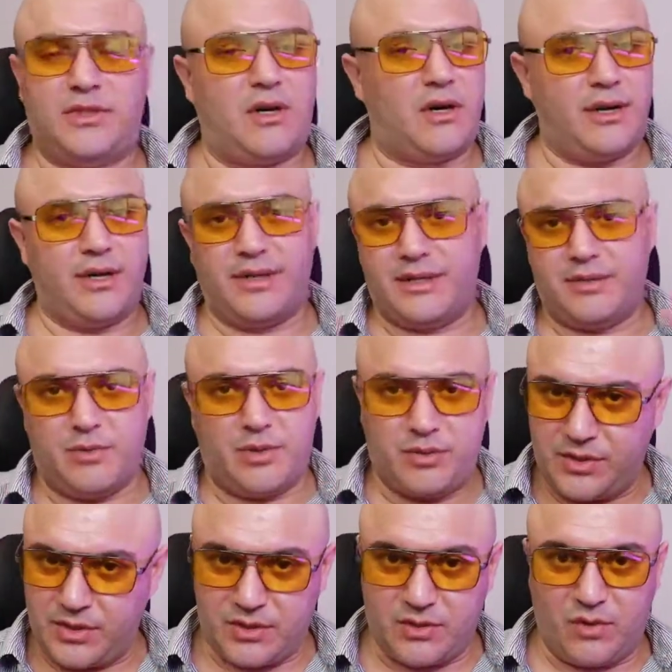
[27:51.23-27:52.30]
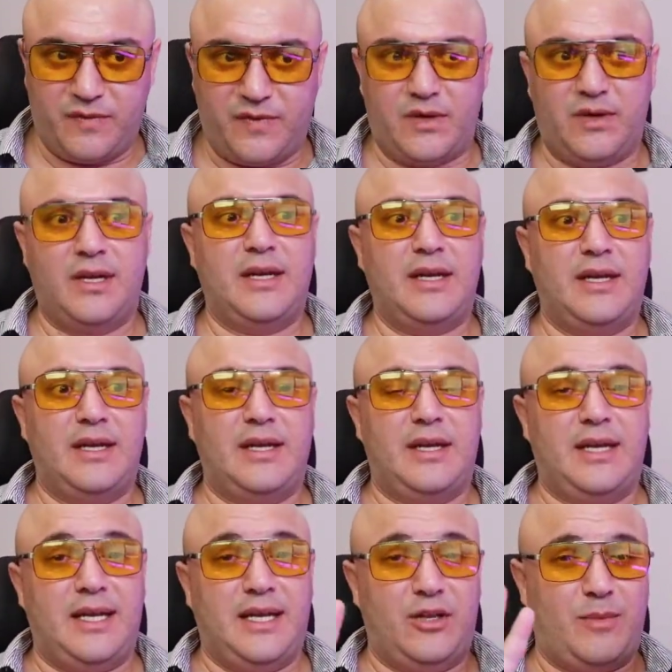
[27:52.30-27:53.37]
sorry, this bonus is over.
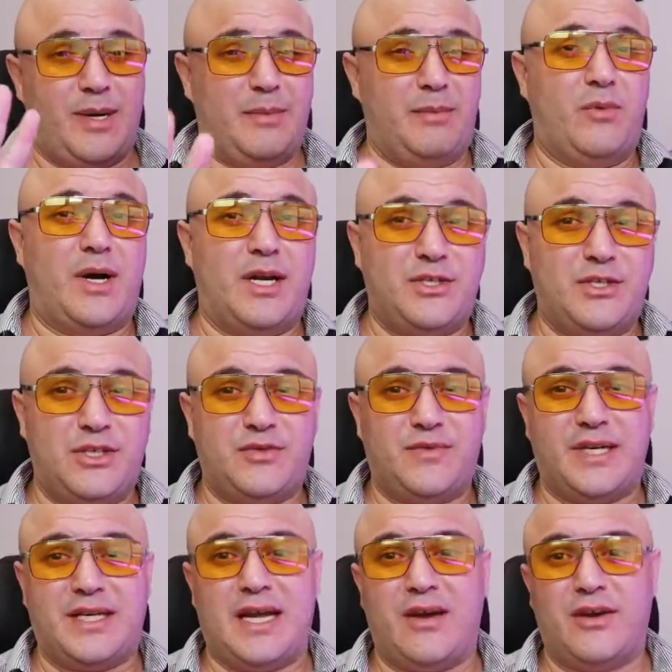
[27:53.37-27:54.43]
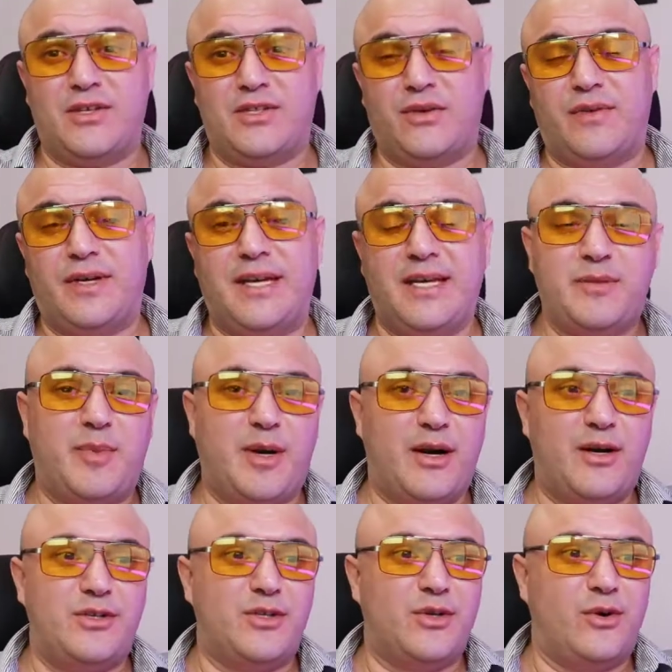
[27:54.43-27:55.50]
And you might be watching this right now and it's already
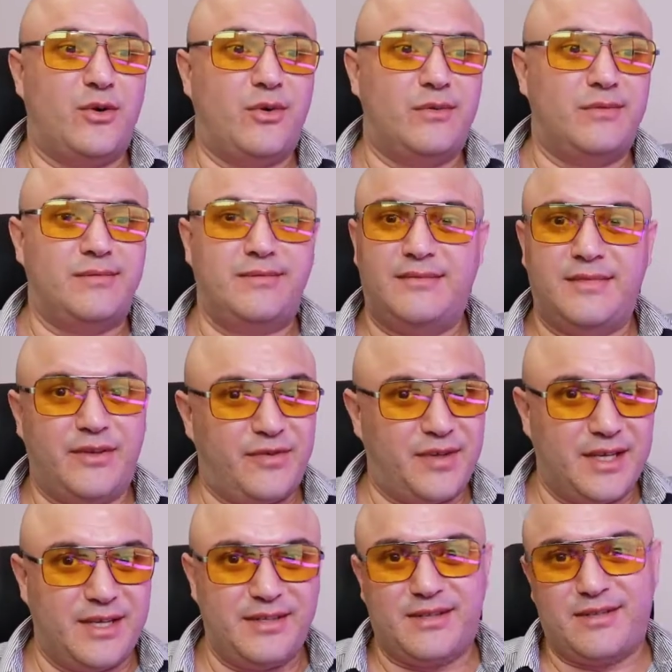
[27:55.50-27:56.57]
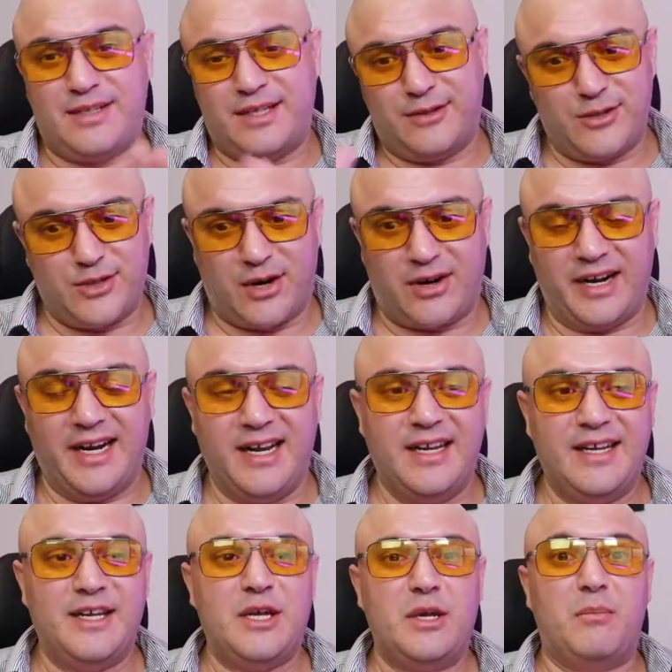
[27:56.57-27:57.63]
expired. So if it is, then sorry.
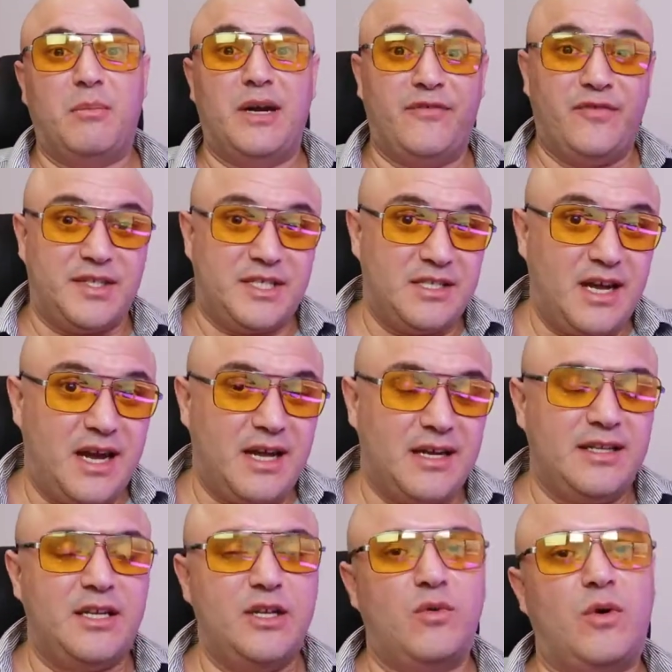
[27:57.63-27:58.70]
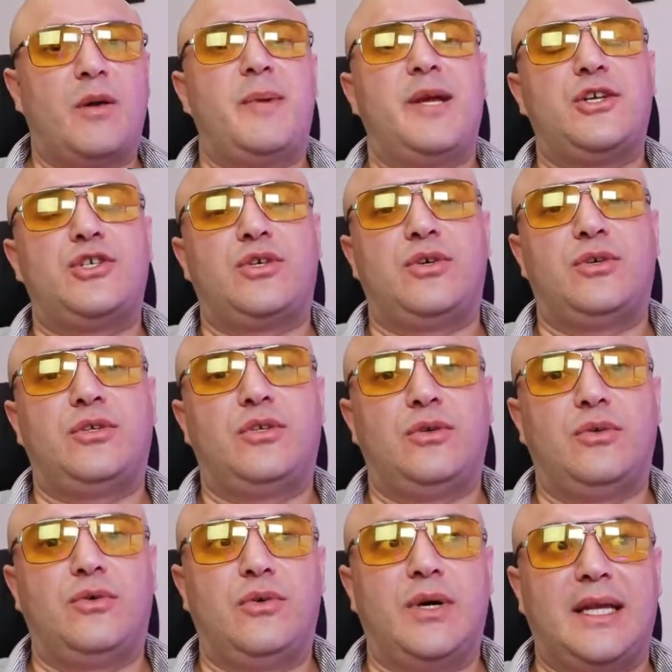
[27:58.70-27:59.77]
But if it's not, then you want to make sure
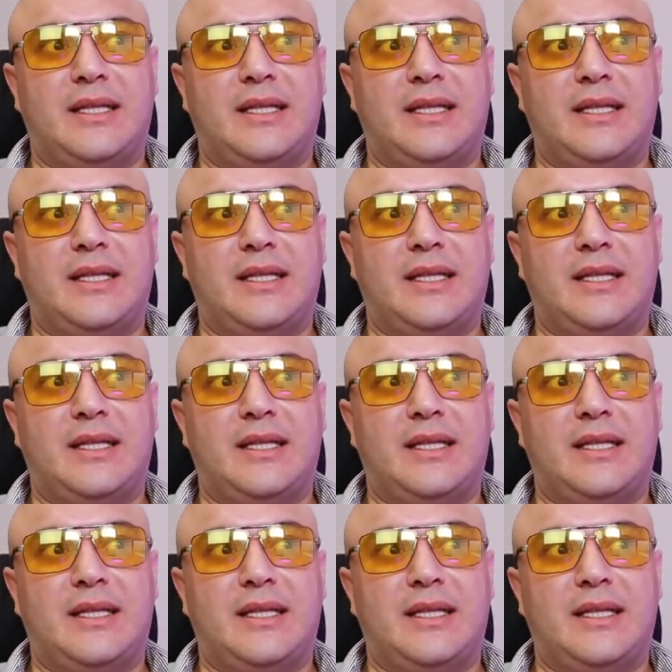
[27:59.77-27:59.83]
to